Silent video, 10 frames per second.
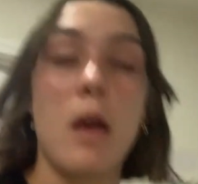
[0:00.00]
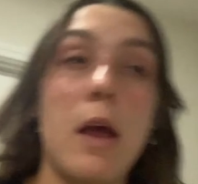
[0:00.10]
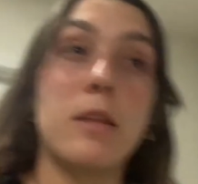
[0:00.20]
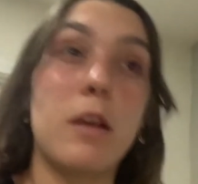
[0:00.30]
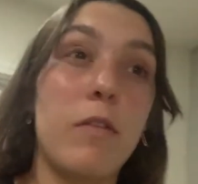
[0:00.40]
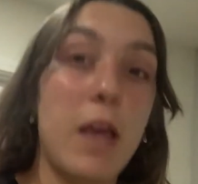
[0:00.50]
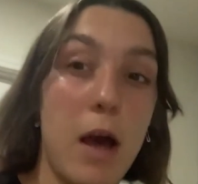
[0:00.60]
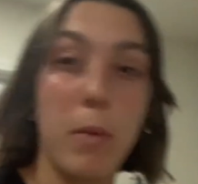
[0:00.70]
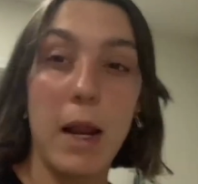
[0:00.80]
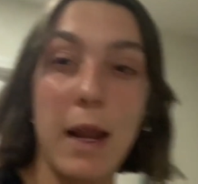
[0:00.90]
It definitely
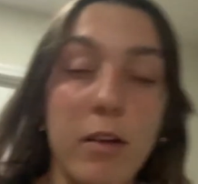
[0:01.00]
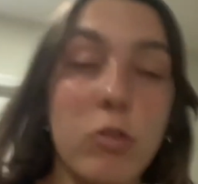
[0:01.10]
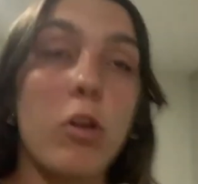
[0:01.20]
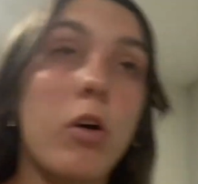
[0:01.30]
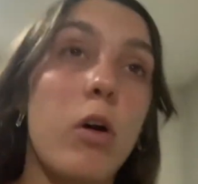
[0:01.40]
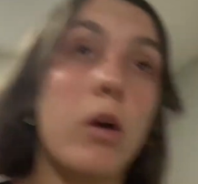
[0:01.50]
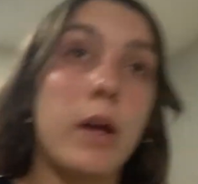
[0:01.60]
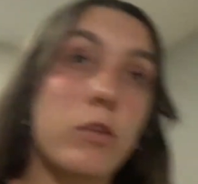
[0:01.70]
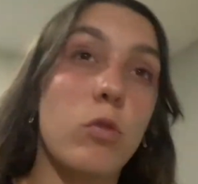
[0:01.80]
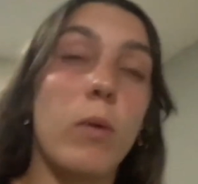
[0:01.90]
helped my legs a lot.
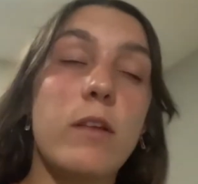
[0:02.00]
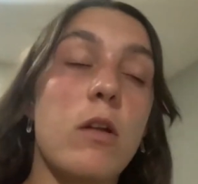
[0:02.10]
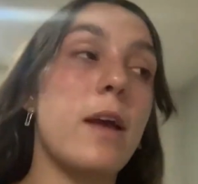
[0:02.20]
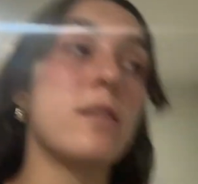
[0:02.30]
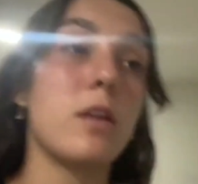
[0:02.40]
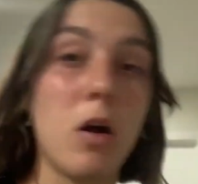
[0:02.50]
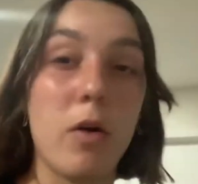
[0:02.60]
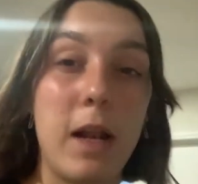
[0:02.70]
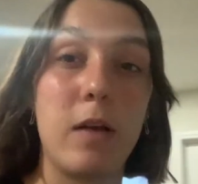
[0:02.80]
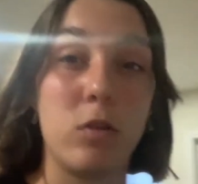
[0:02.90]
It's always nice to go on
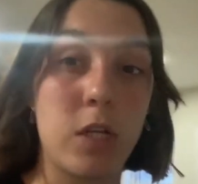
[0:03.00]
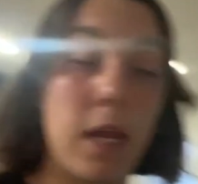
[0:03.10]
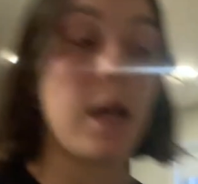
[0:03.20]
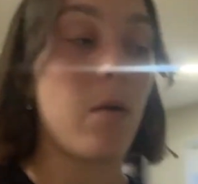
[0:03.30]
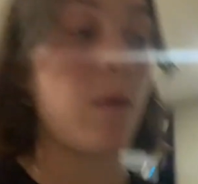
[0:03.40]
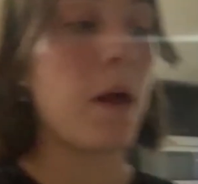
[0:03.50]
a little shakeout when my